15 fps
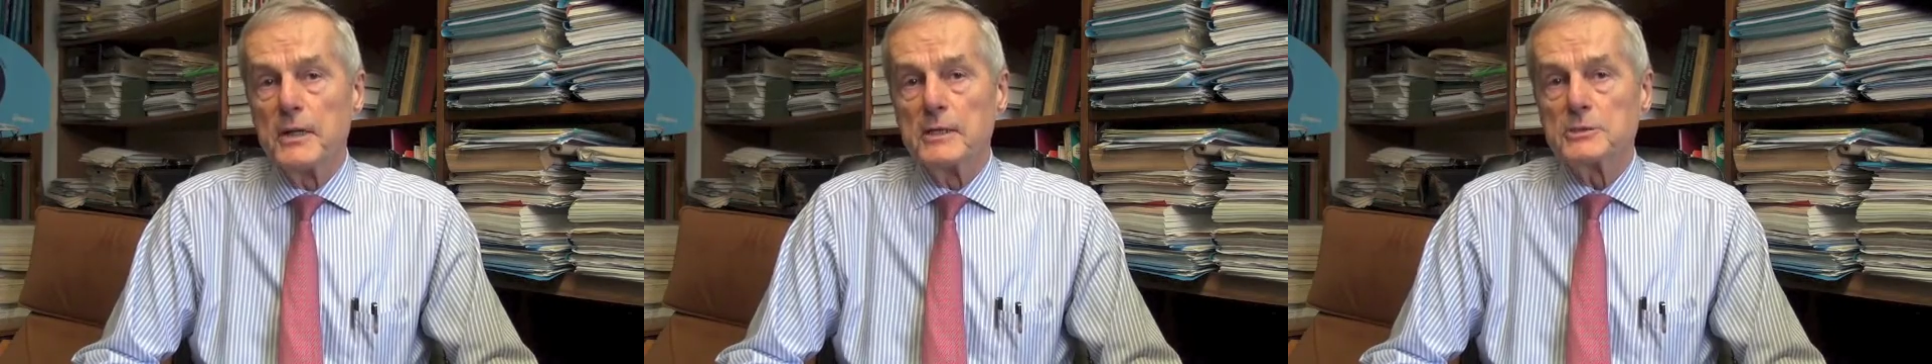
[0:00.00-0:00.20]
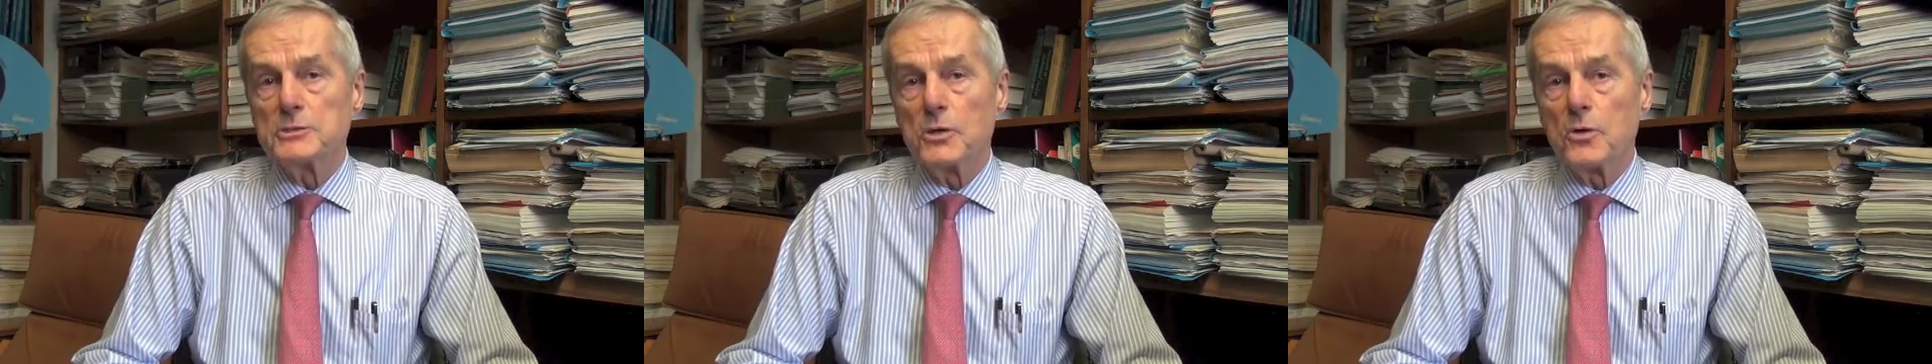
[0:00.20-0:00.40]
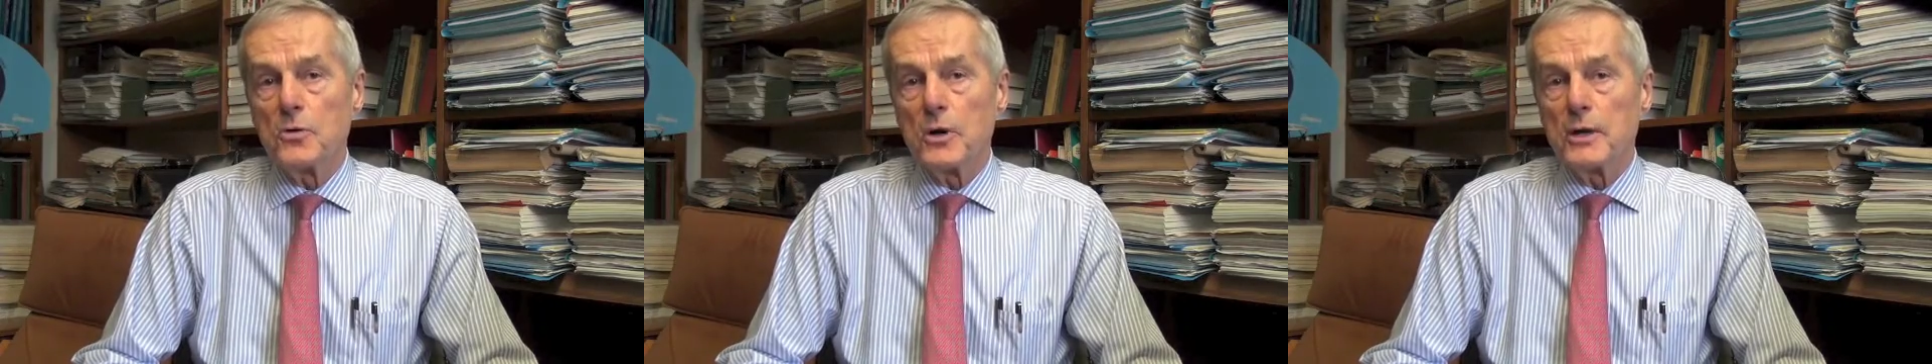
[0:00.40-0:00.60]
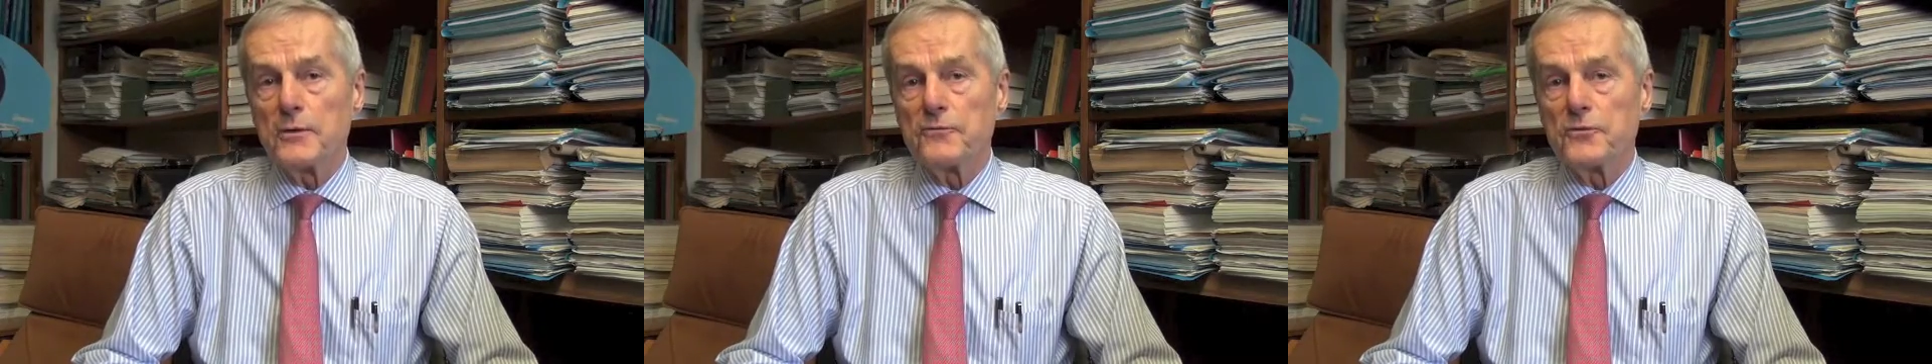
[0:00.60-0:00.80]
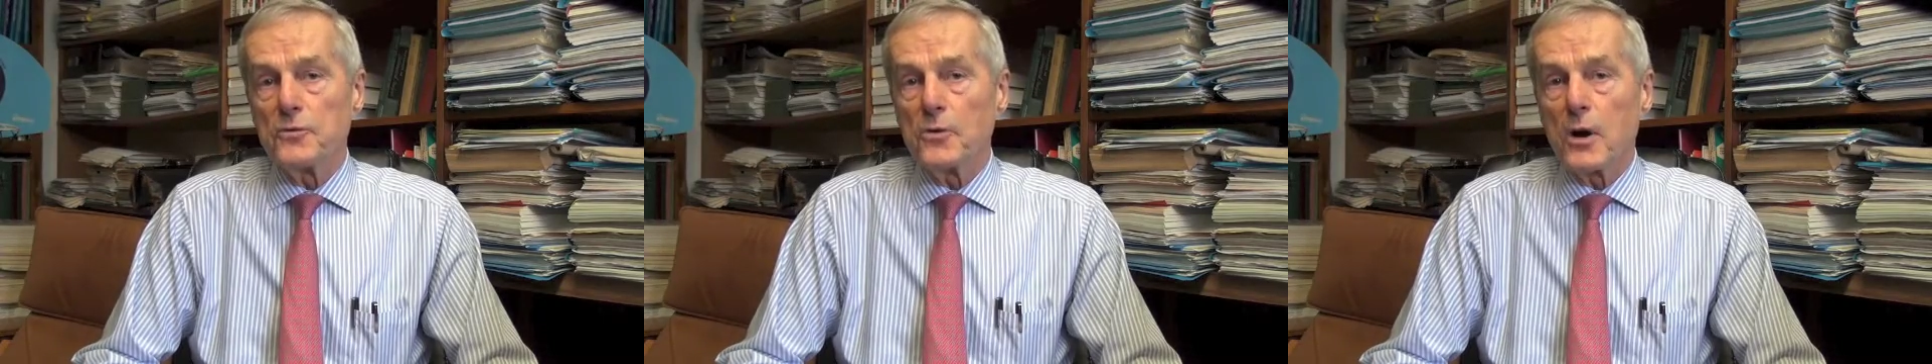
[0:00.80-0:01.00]
So
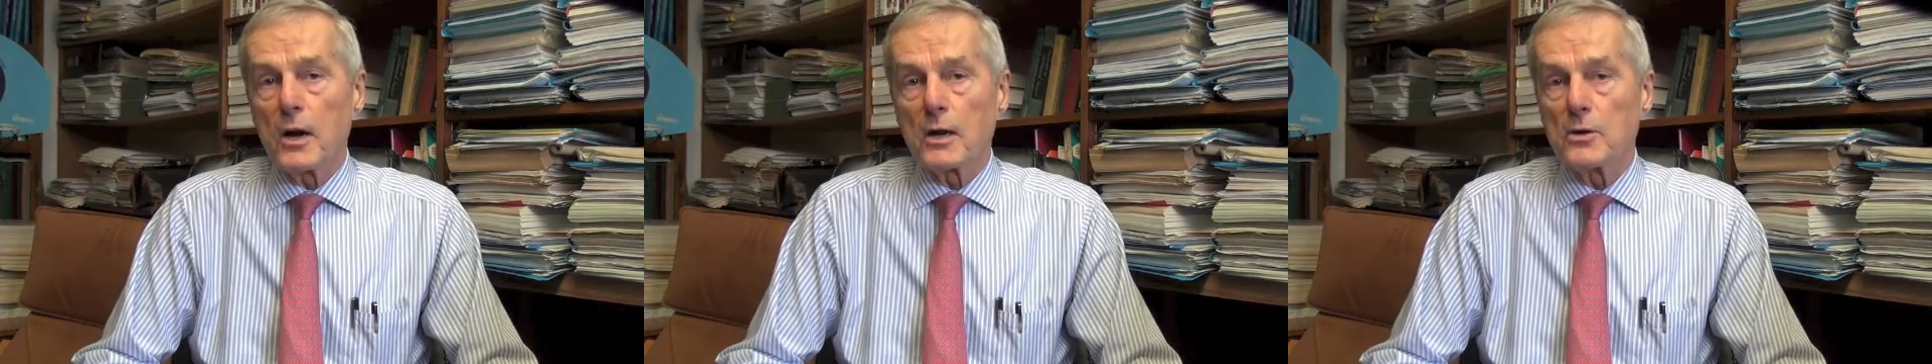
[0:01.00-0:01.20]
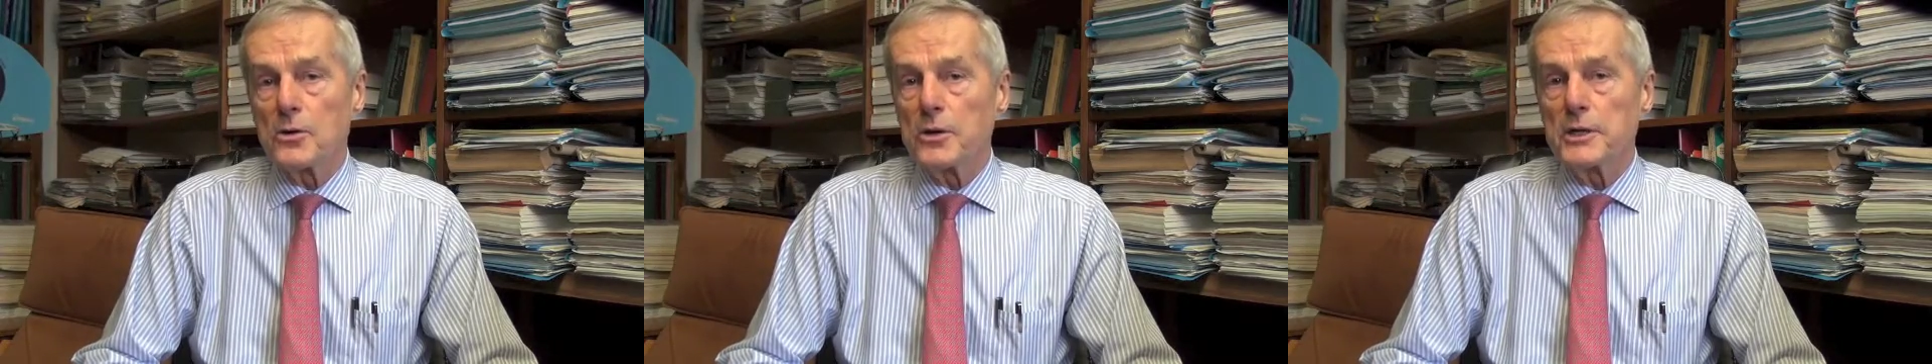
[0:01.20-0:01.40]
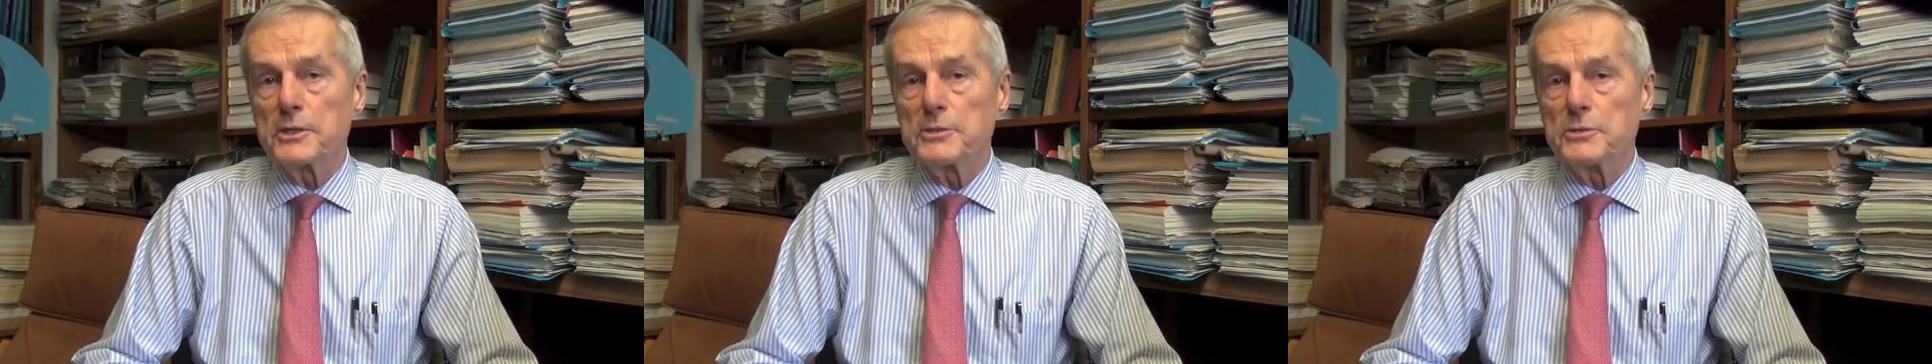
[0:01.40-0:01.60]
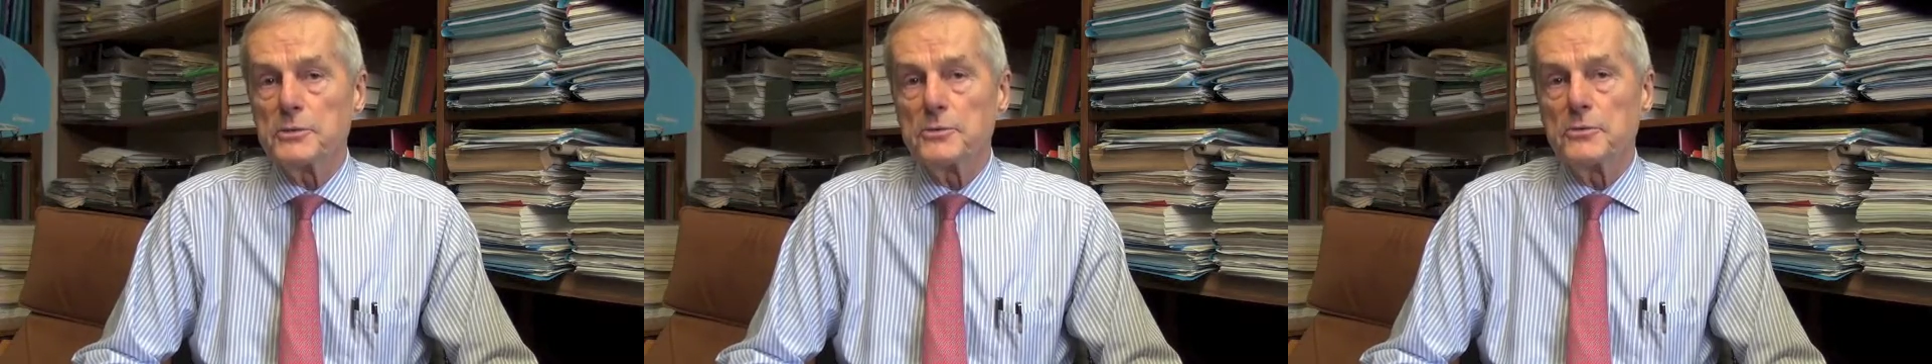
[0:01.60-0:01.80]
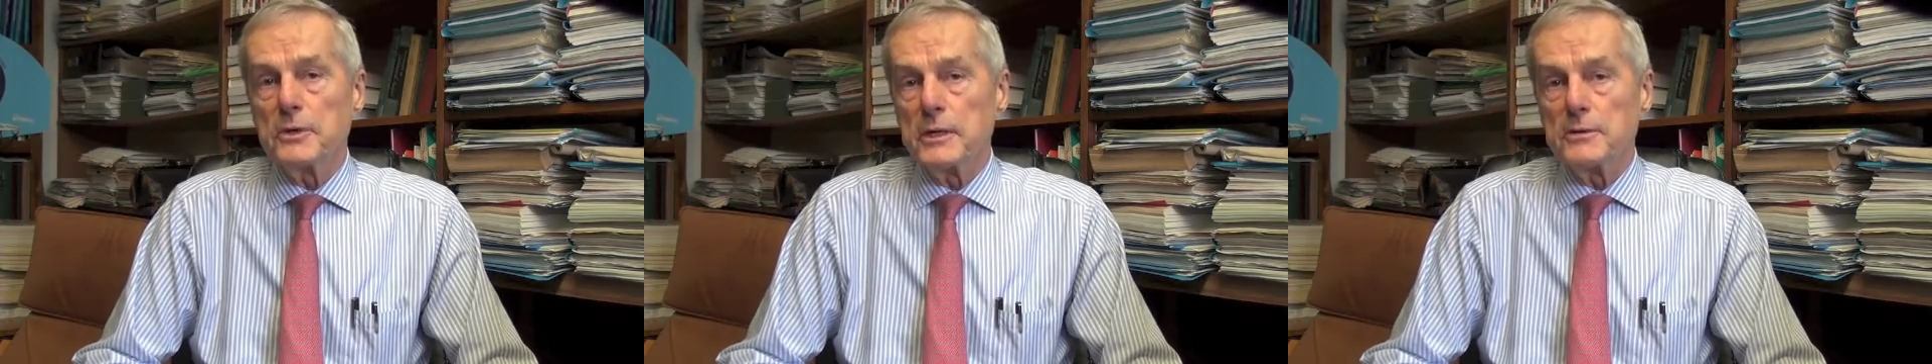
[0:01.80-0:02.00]
if you are going
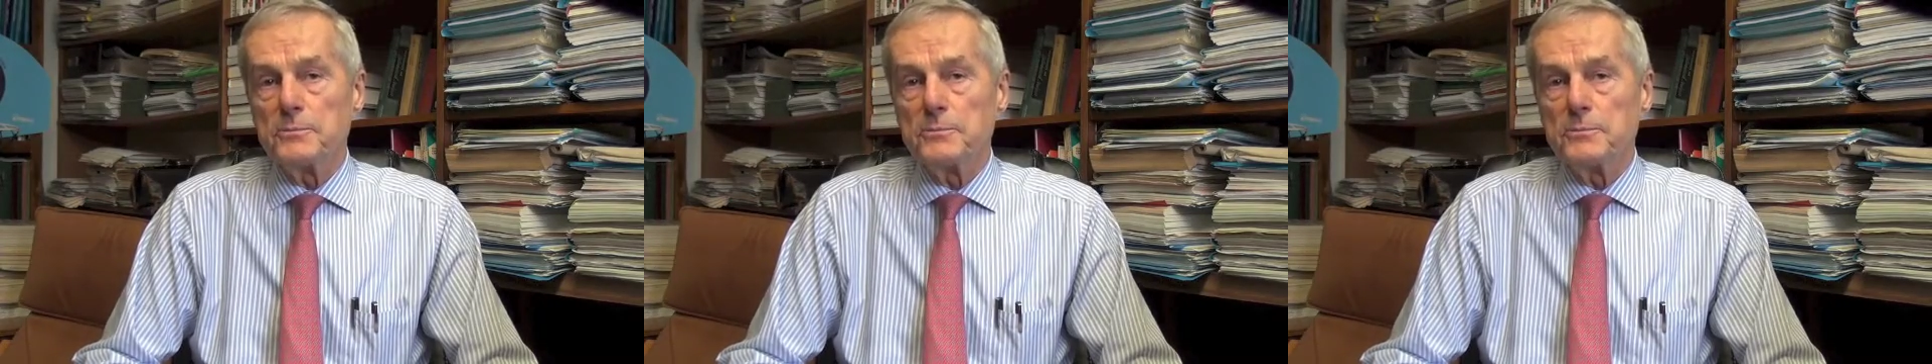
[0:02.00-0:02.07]
to